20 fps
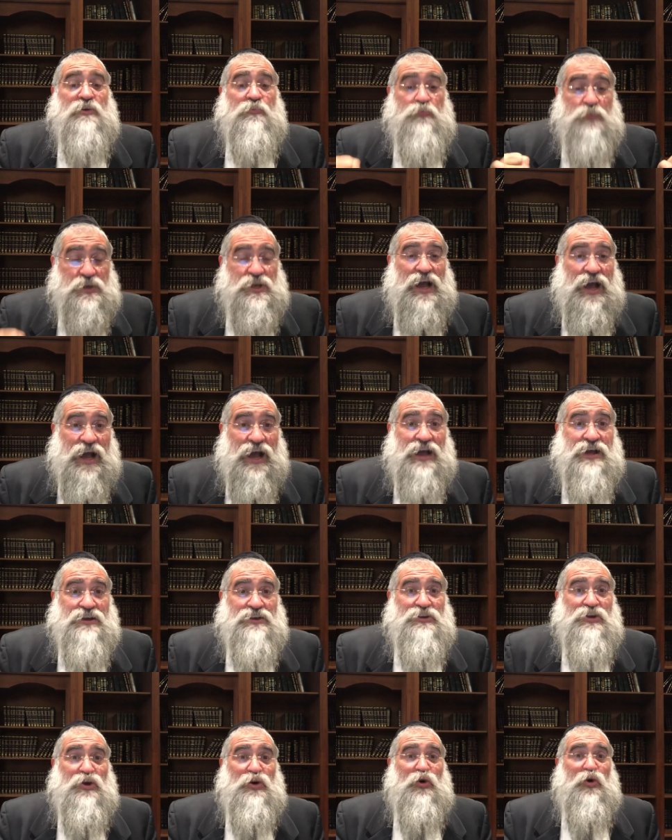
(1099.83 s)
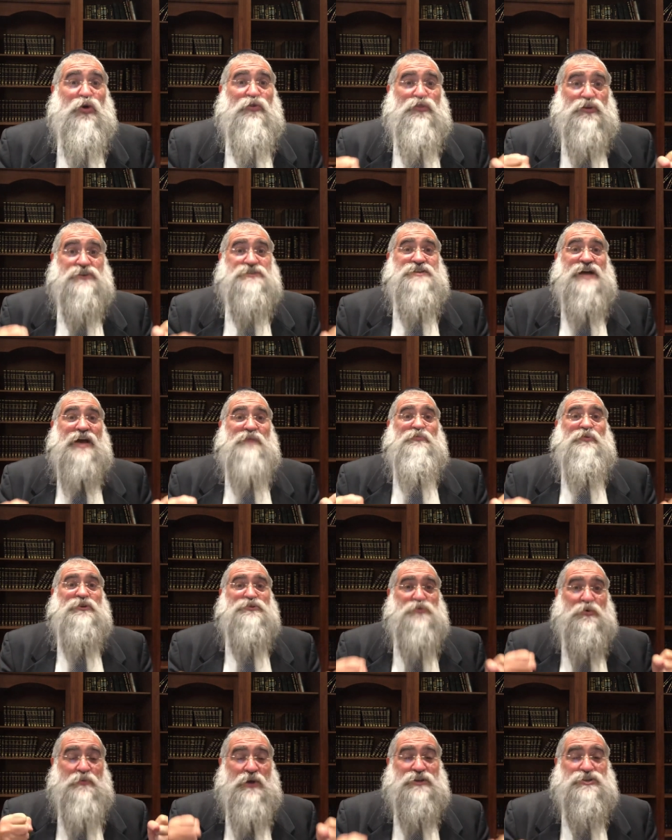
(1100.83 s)
Biyah, or for example,
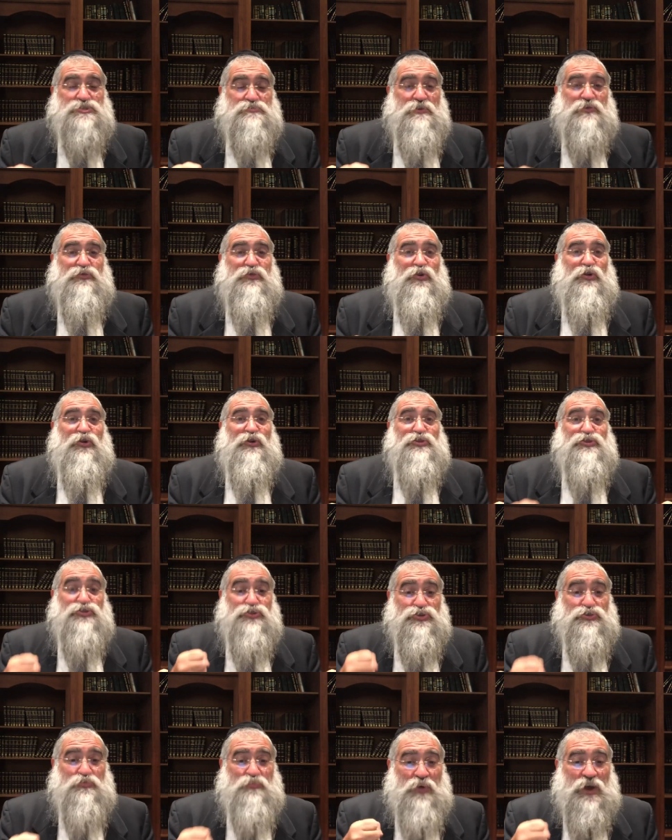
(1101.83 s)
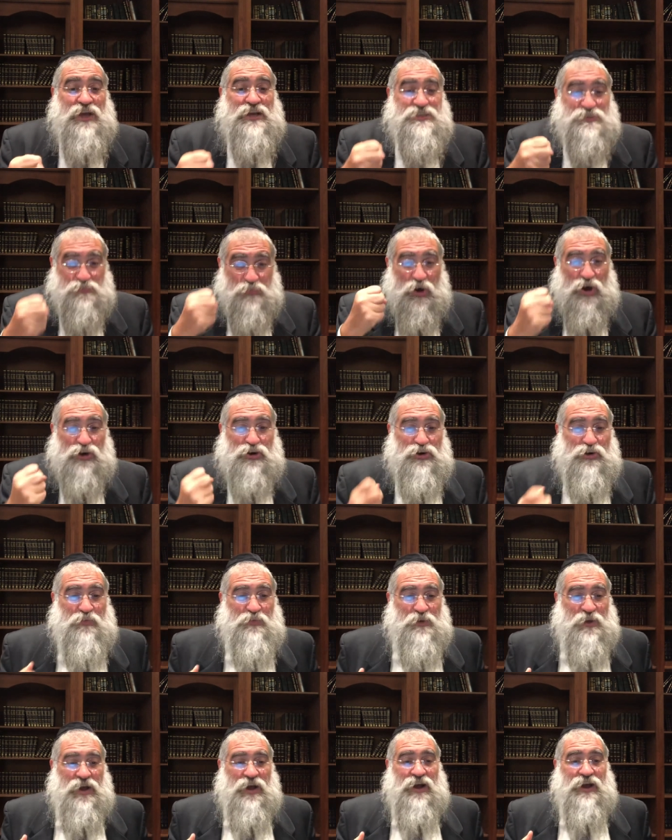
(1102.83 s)
as we mentioned before, Yud Beis Bakar
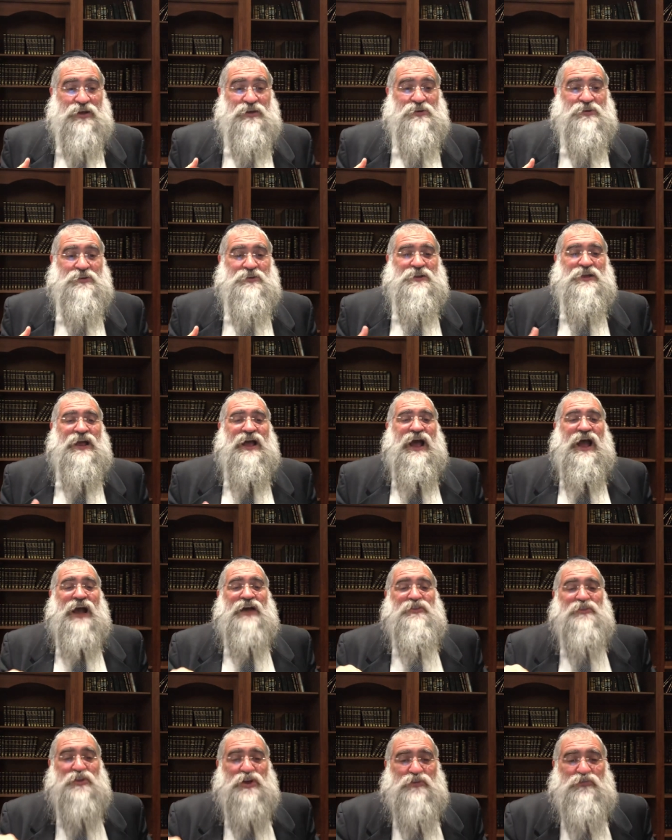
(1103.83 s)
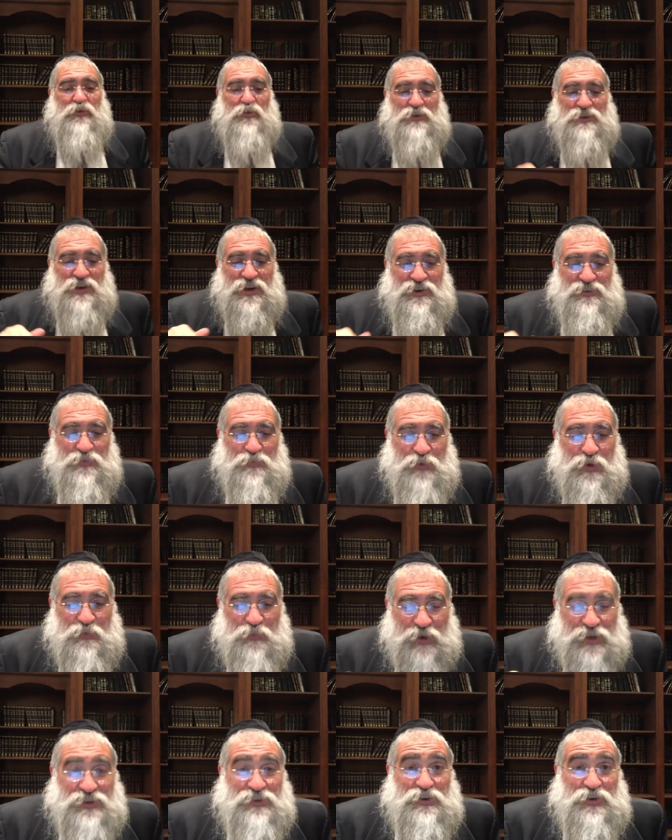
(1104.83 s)
Biyah and therefore when they're when,
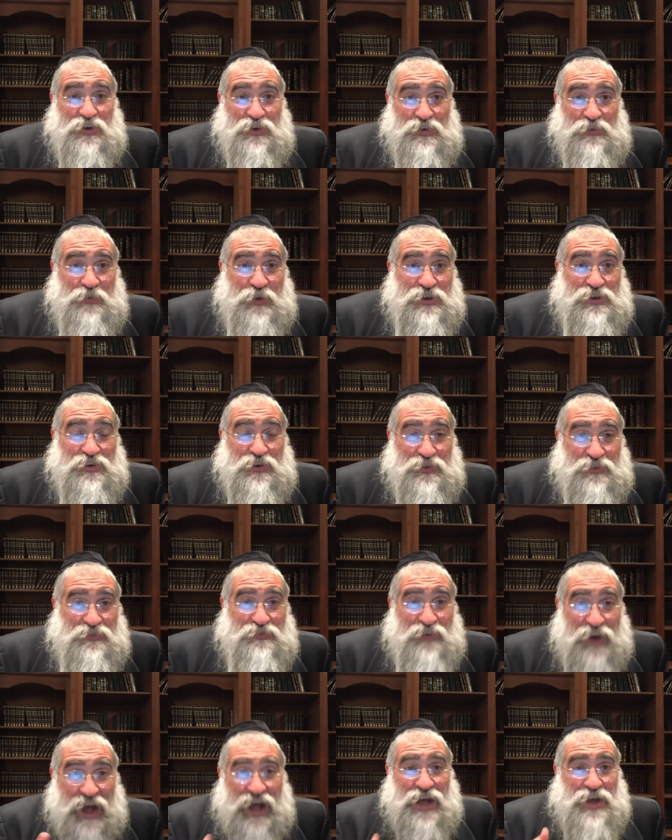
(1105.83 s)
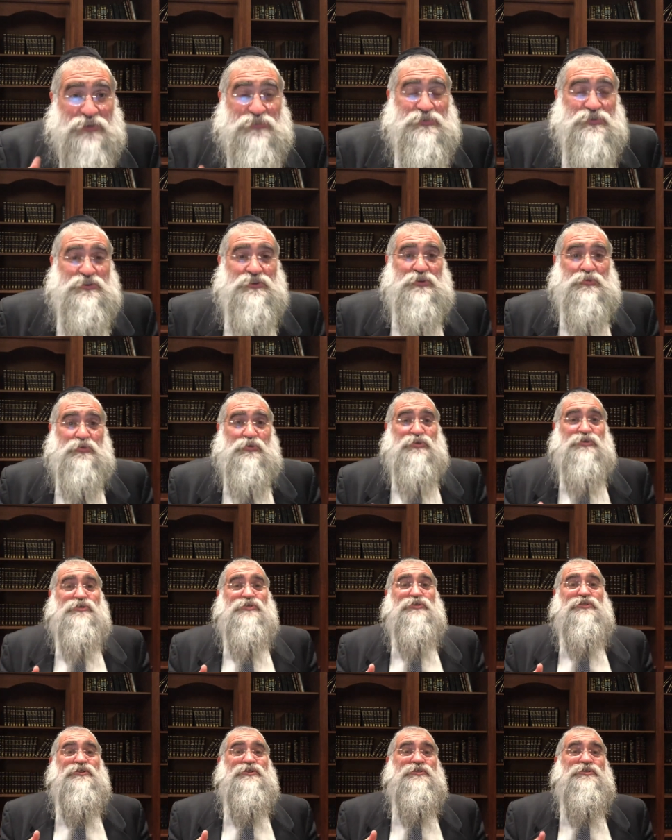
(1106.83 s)
when you're when you're involved in the
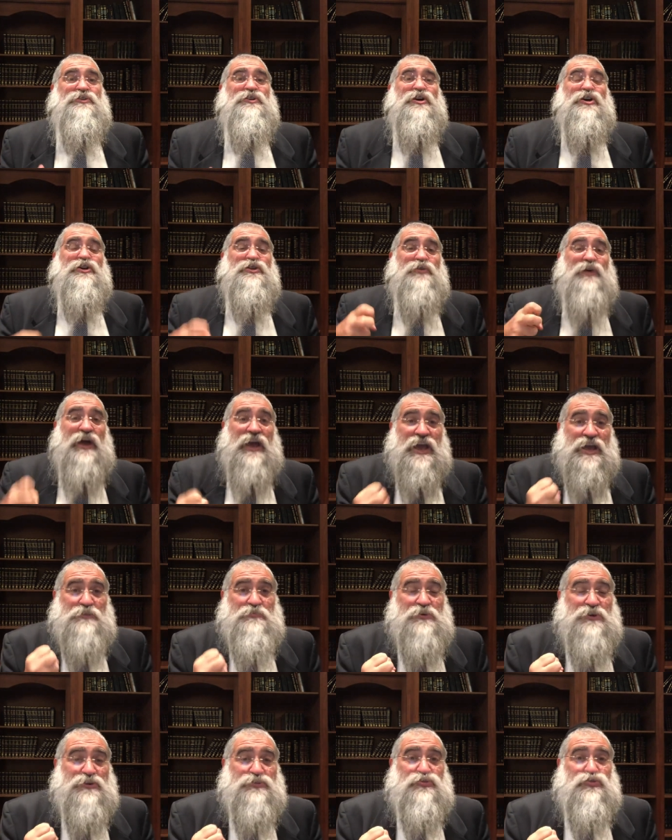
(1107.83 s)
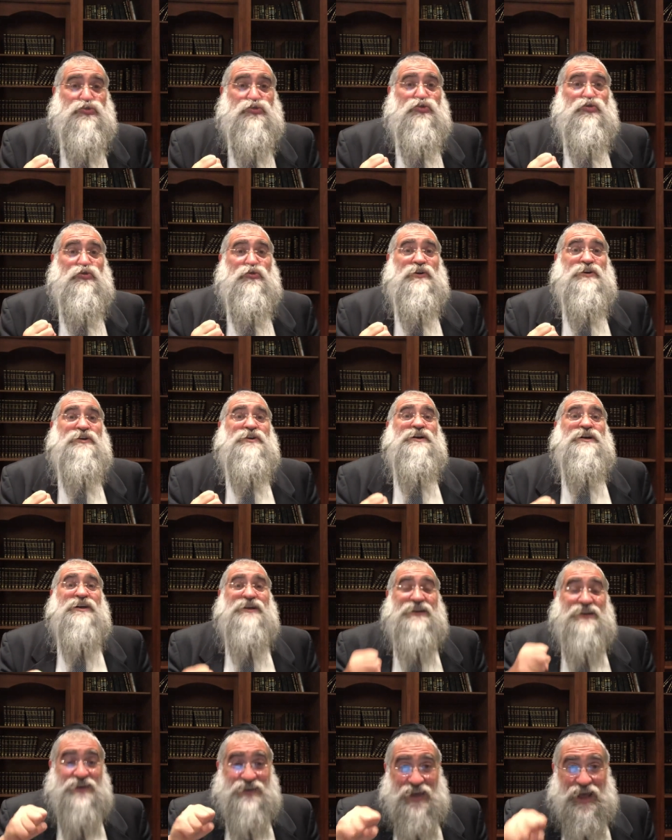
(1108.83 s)
world, you're able to
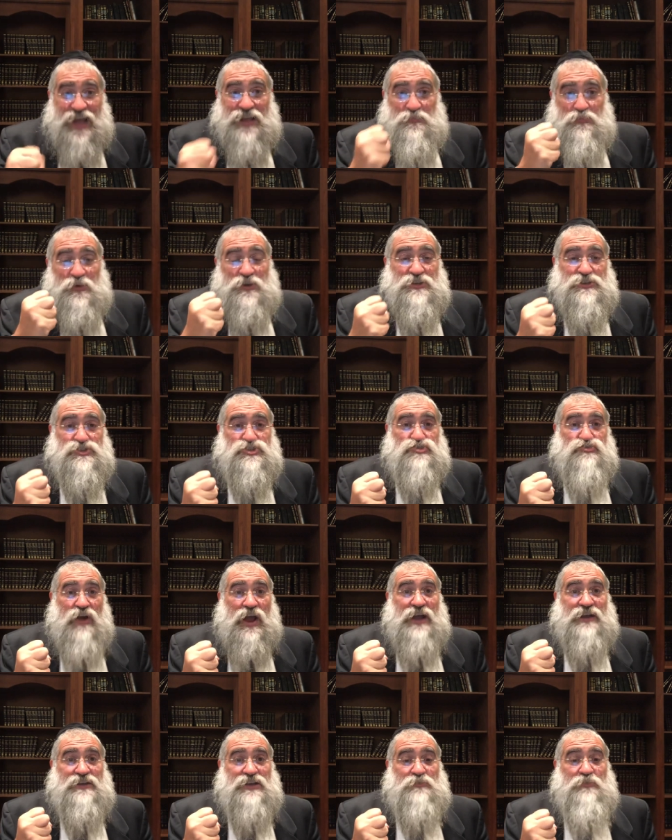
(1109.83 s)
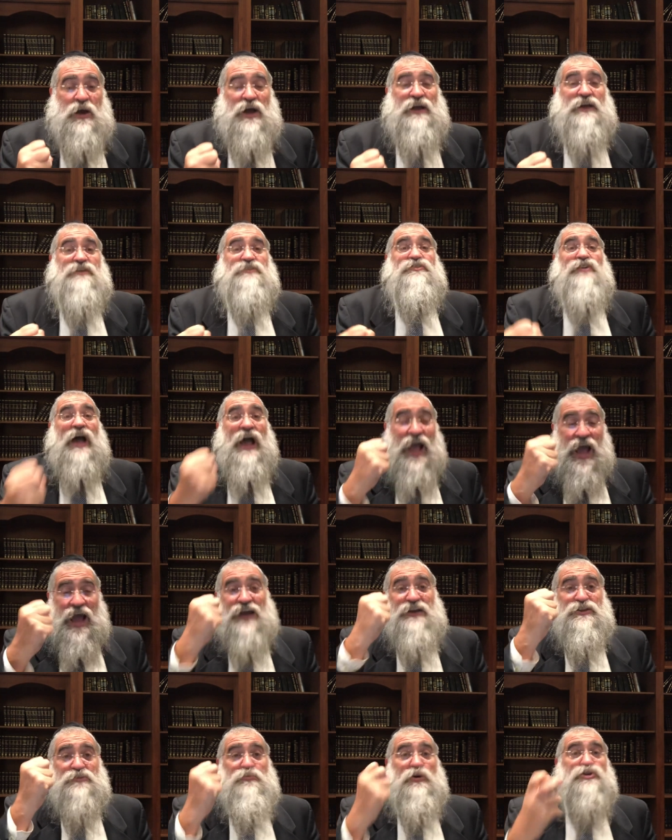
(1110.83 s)
not be distracted by it. How
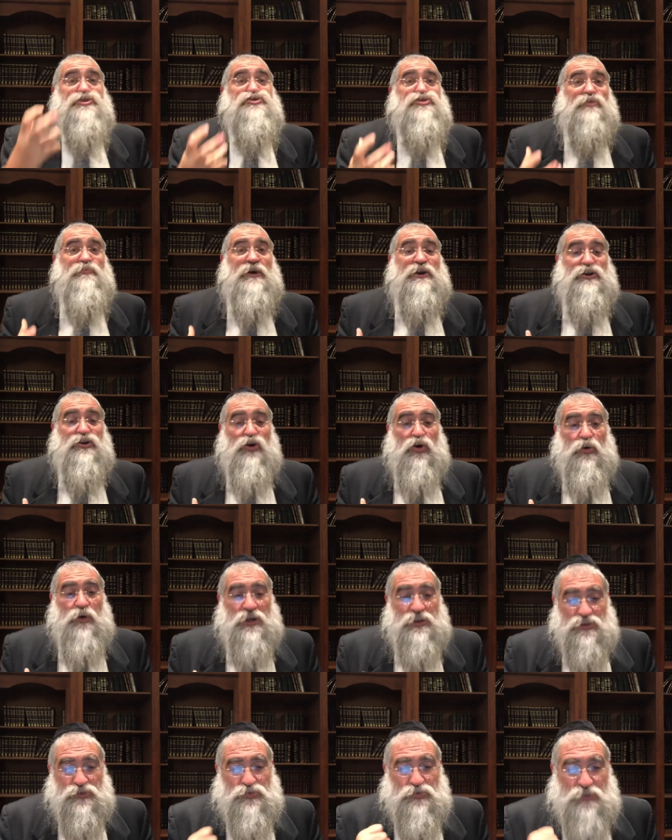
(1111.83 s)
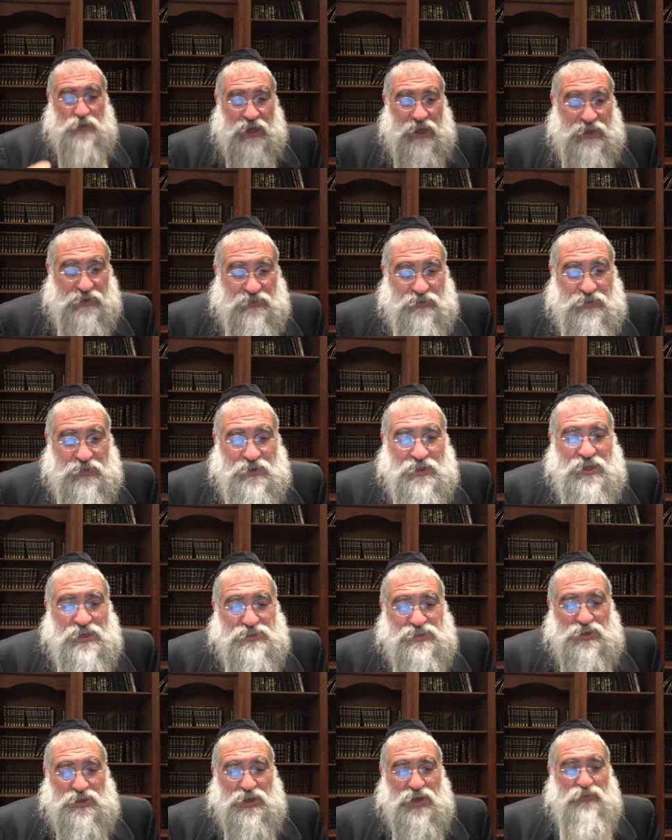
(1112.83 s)
did Moshe Rabbeinu go ahead and do that?
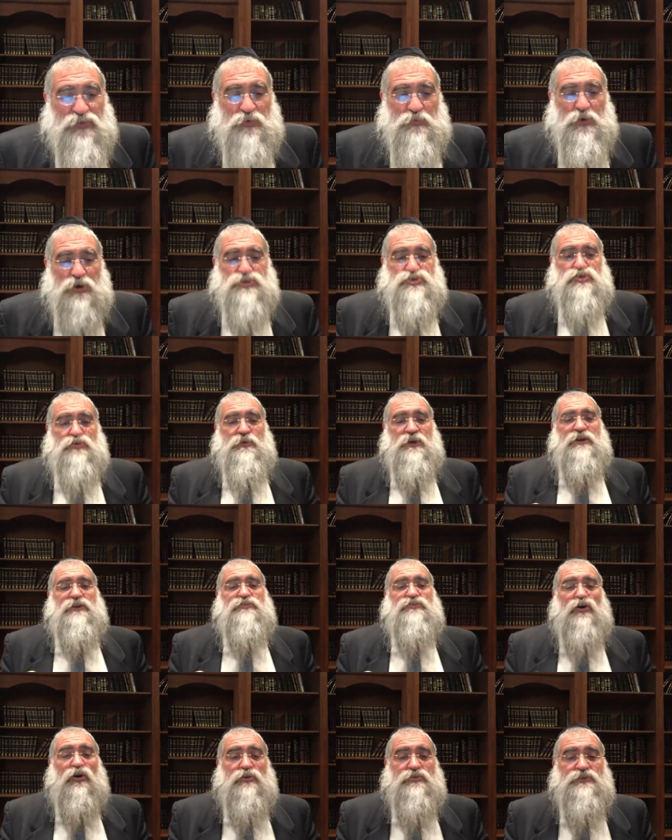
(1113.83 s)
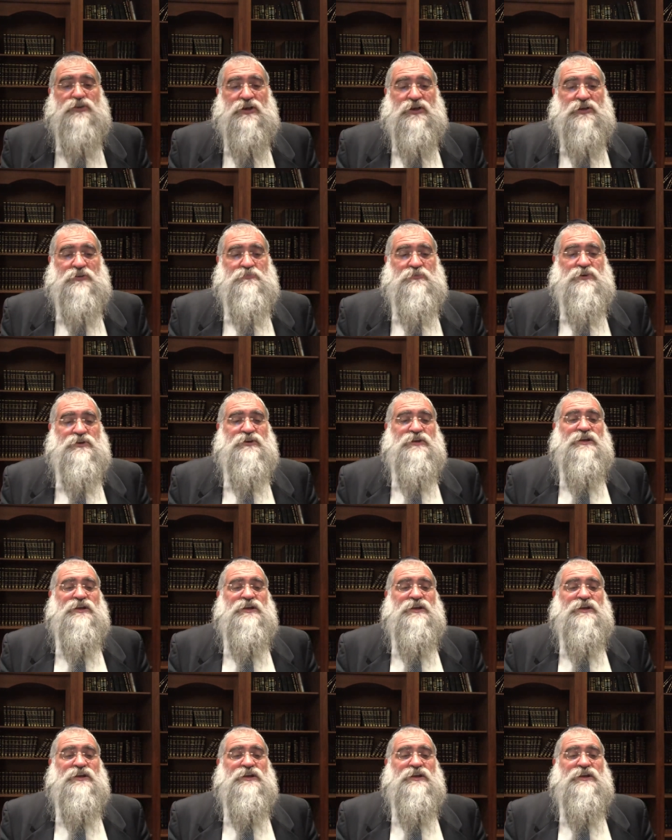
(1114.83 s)
So therefore Moshe Rabbeinu told them